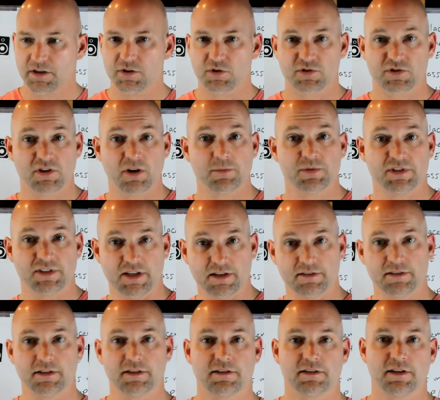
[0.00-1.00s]
your sub's
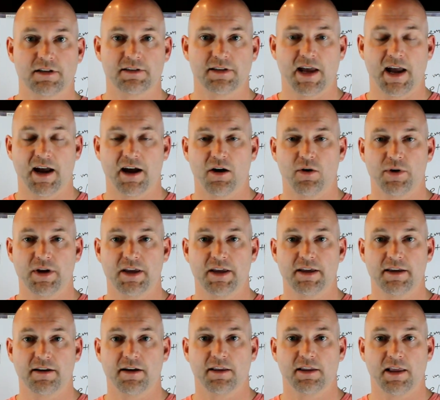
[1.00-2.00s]
distance is how
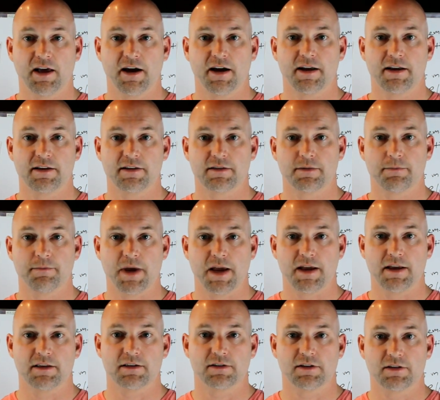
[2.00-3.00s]
it aligns
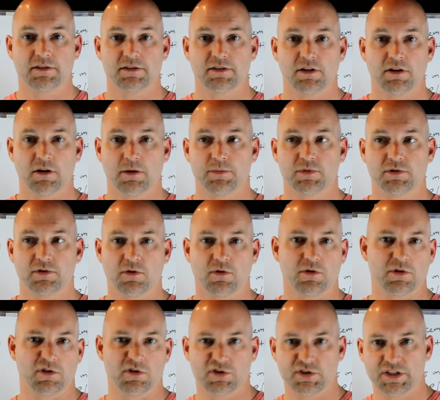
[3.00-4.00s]
mains to subs
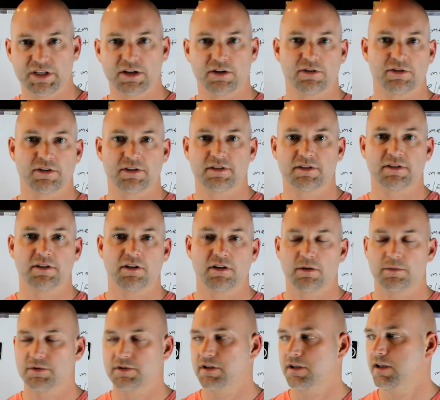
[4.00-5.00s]
or your center to
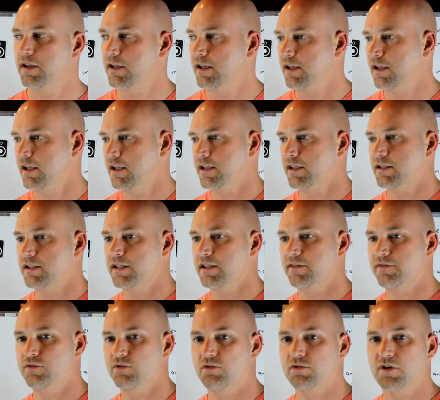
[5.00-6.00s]
subs.
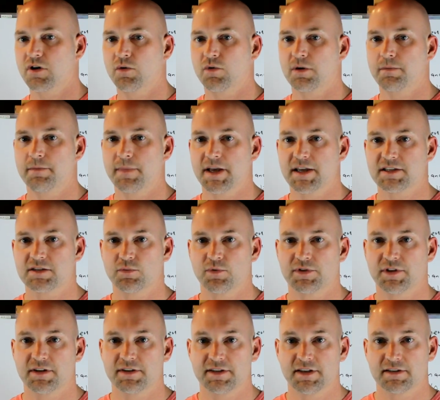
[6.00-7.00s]
If you go and mess
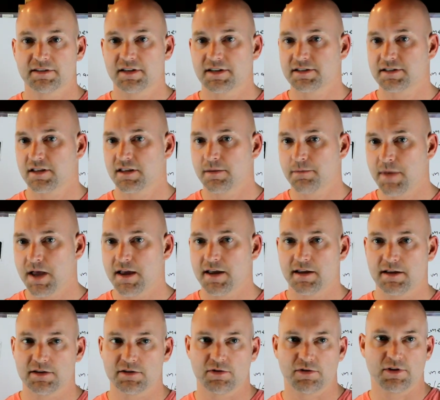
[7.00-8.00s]
with the distance of the
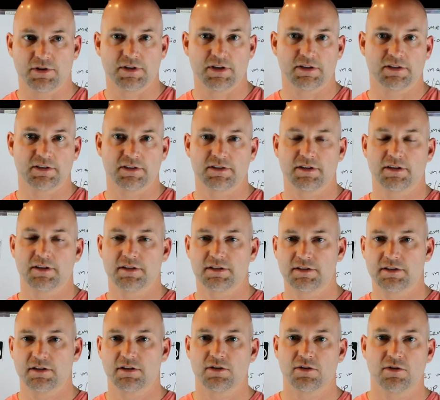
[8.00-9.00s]
mains or the distance of the
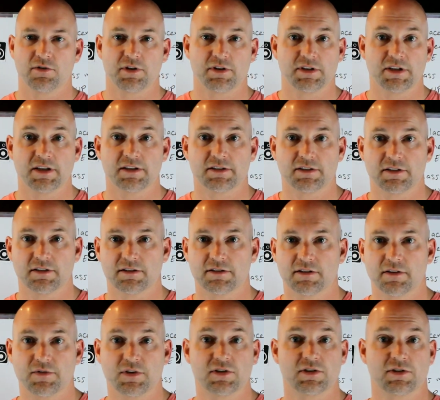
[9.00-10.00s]
center or the
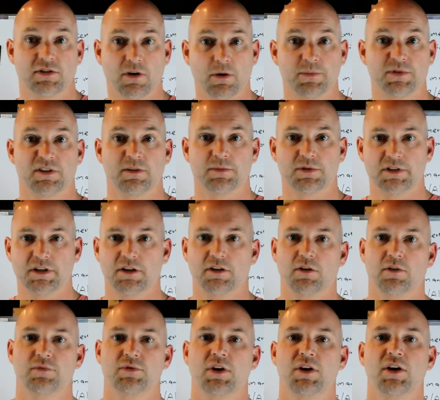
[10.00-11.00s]
distance of the subs
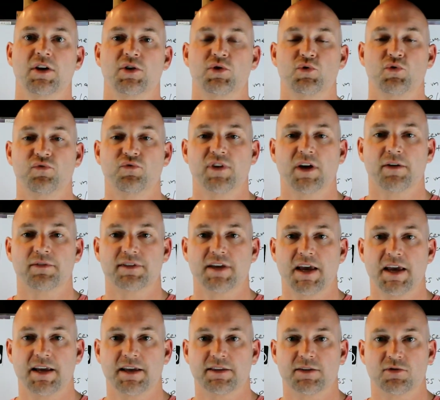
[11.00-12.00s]
themselves, you've now
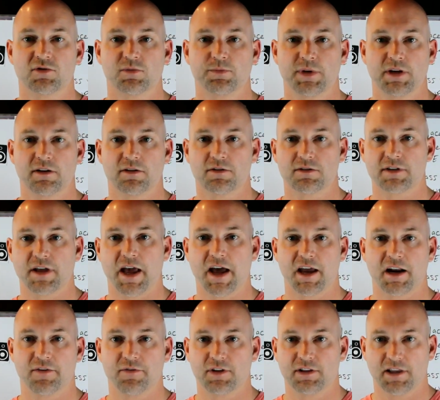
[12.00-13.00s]
taken those speakers
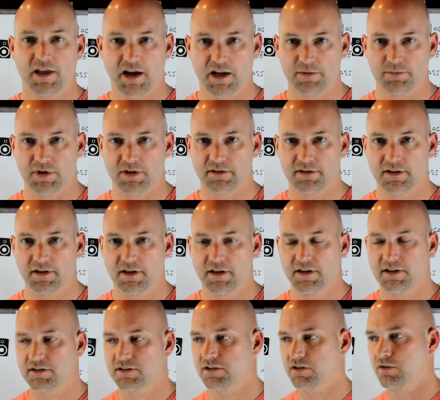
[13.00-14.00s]
out of alignment.
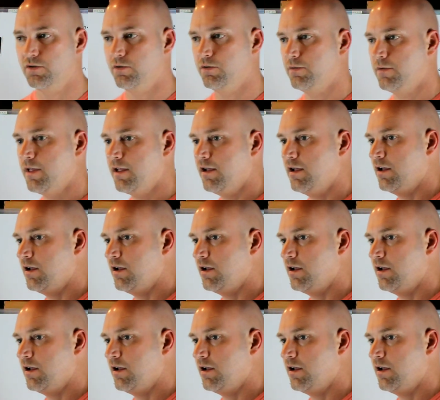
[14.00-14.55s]
So